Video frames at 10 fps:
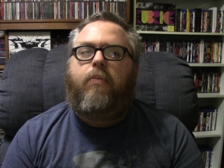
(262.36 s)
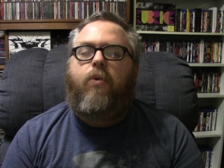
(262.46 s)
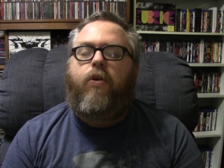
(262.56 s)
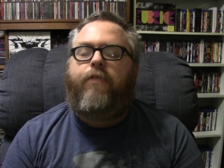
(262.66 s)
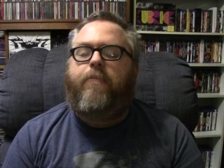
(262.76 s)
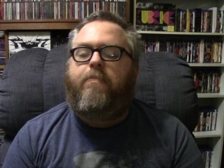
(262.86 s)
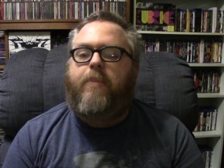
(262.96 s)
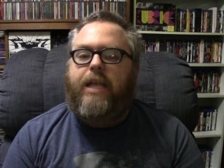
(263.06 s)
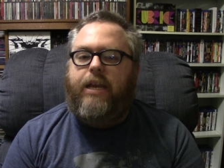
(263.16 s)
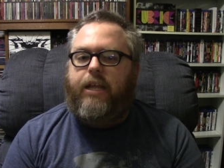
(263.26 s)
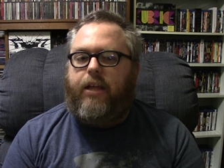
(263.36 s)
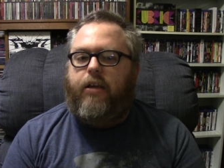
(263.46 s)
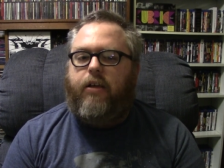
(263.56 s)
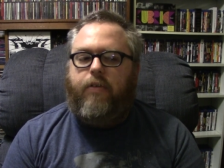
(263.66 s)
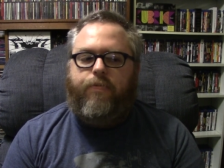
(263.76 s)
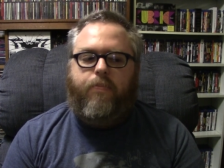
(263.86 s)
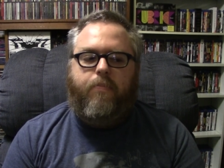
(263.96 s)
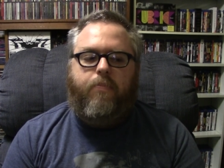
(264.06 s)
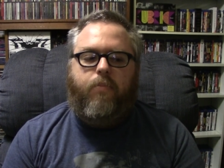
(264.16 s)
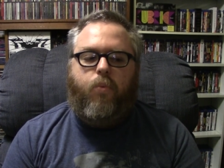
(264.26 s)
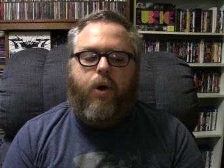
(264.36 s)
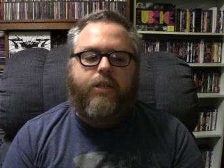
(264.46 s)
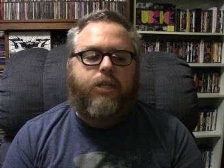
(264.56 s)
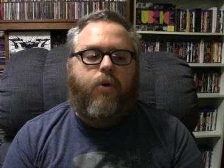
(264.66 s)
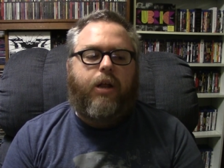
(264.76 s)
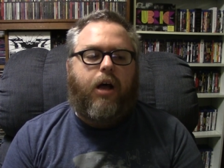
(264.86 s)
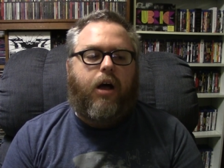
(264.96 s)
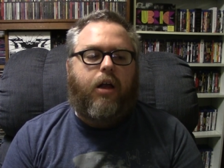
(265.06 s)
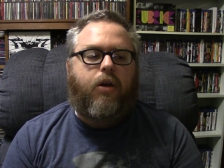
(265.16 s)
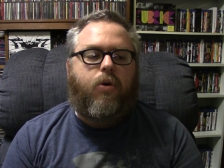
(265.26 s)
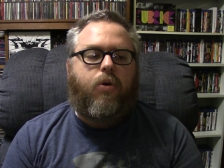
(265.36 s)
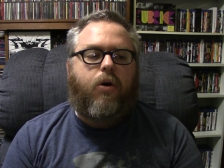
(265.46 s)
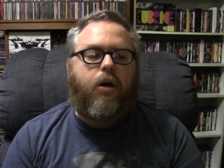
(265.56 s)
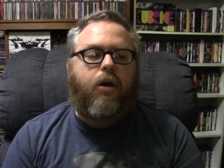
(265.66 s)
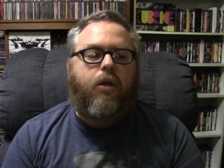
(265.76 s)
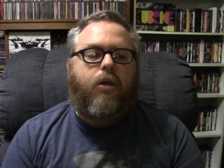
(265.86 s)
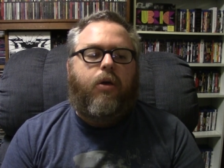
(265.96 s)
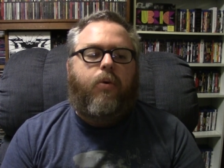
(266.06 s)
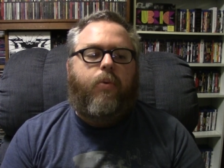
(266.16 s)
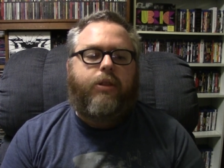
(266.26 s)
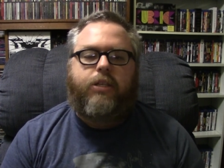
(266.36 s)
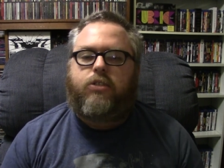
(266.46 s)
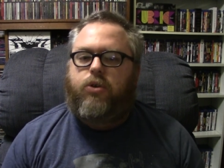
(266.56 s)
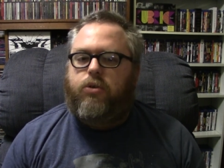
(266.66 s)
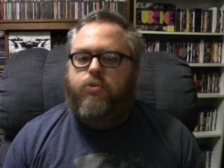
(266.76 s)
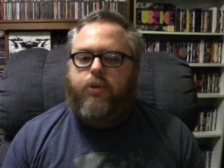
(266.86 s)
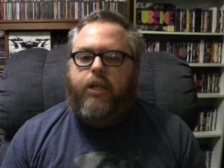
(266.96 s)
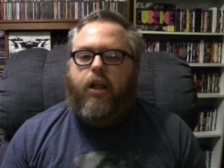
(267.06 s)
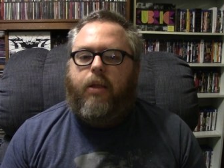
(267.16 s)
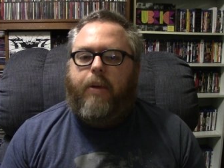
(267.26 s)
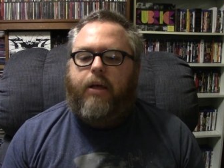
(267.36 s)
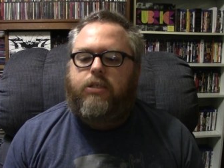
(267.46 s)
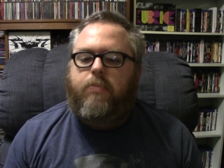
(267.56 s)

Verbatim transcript: more of a meaning of what is going on or what this girl is really all about.